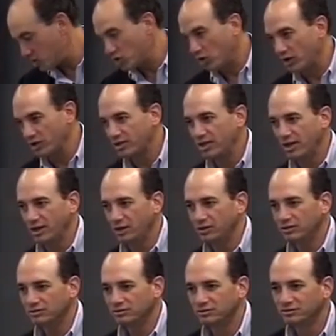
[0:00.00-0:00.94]
I started
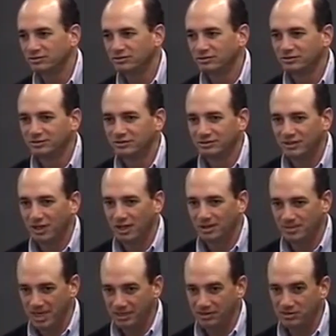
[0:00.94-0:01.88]
there.
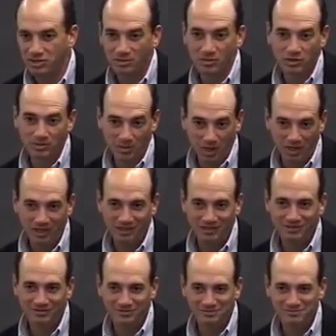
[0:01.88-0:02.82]
I made some good
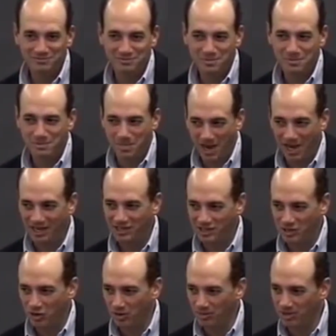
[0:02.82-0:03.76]
money
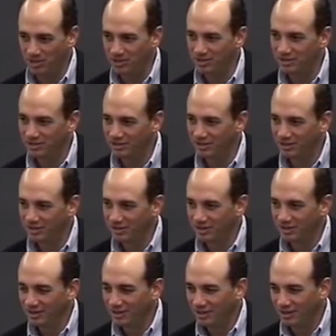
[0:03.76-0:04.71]
buying cigar butts.
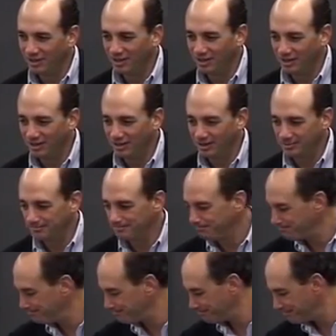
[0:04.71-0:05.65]

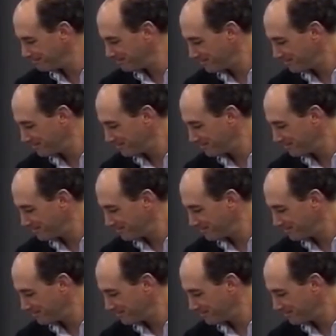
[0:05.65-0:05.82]
And